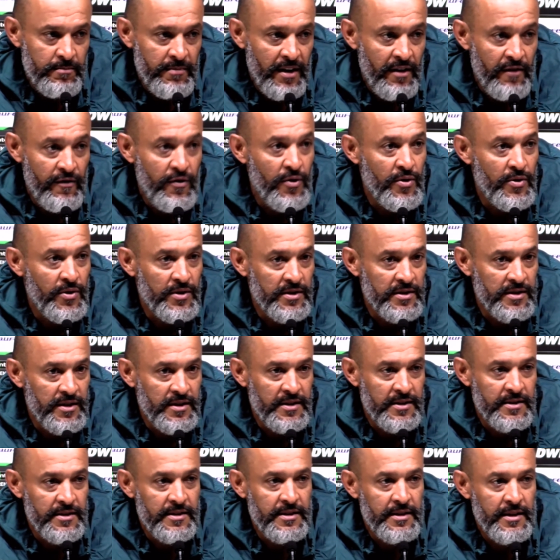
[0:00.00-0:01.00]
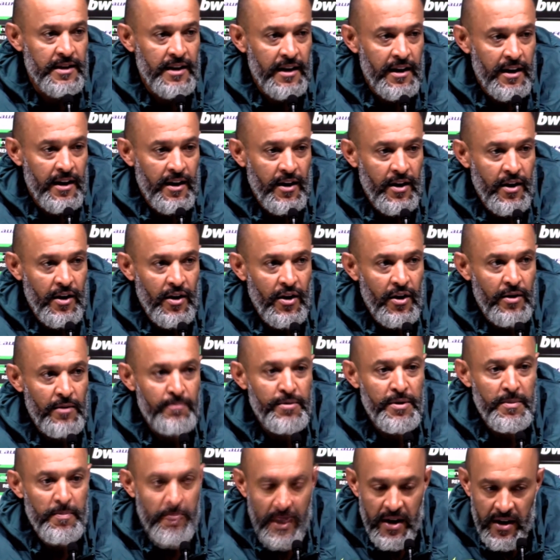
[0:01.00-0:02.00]
My focus is on
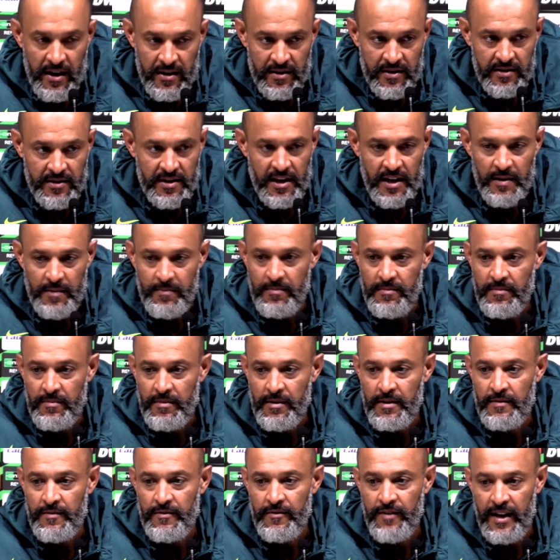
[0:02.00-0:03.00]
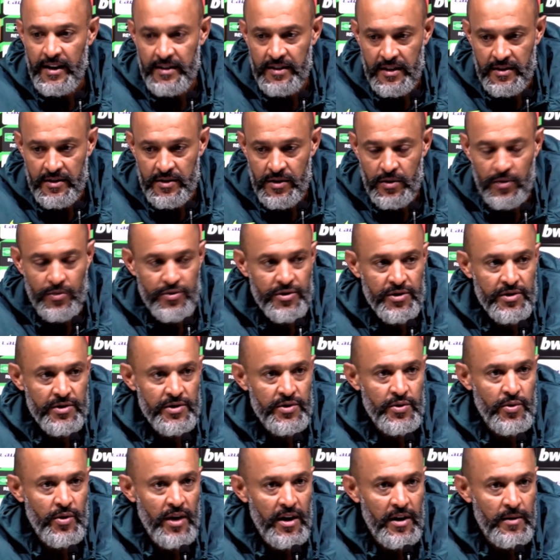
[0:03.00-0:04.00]
preparing the team, finding solutions
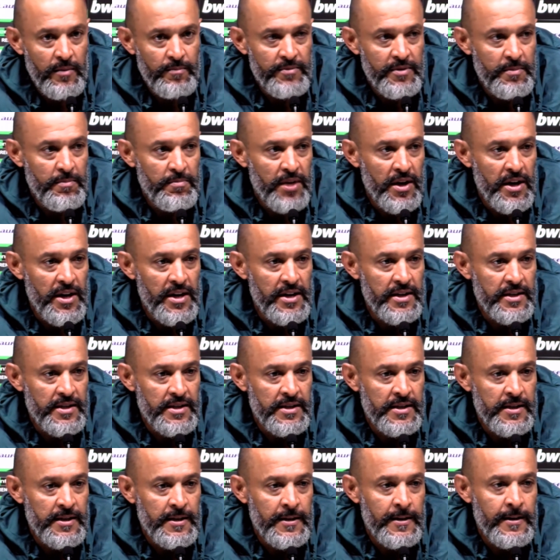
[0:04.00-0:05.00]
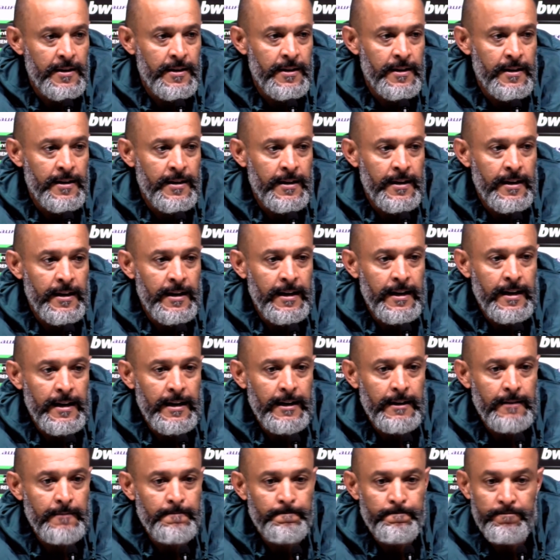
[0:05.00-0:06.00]
to help the players.
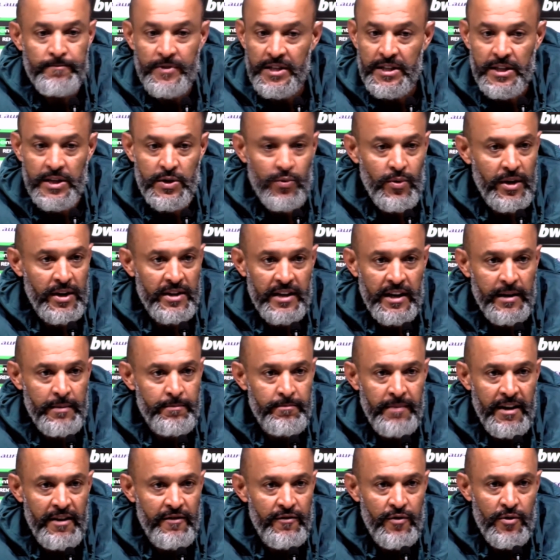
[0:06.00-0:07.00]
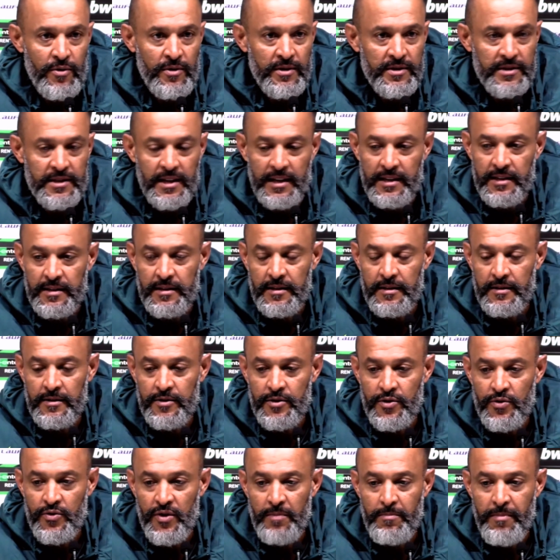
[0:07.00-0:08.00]
This is what I'm my focus. And
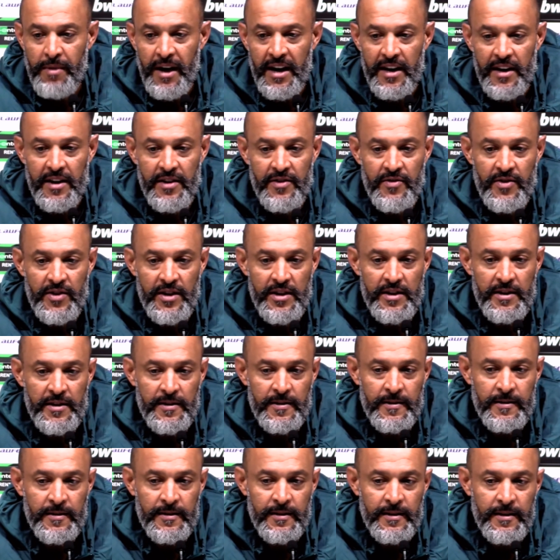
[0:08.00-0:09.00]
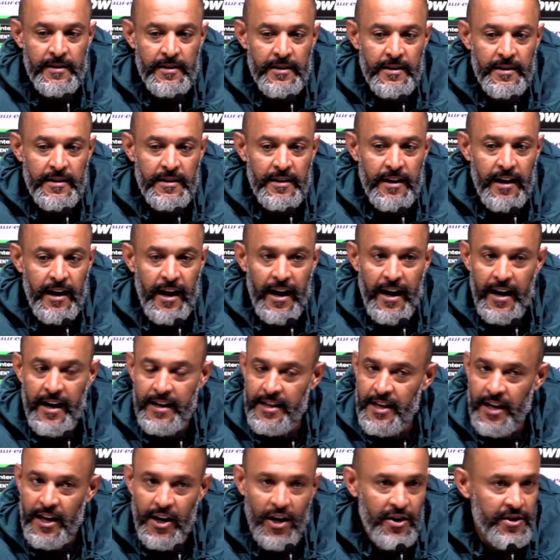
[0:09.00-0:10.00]
during my career, I
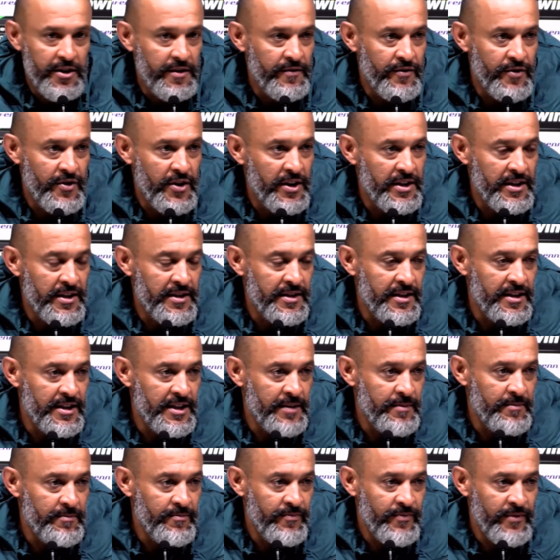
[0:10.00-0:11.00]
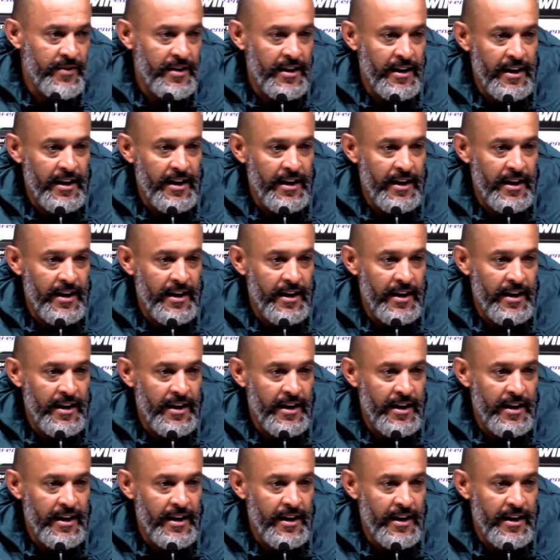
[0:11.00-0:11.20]
had a lot of criticism.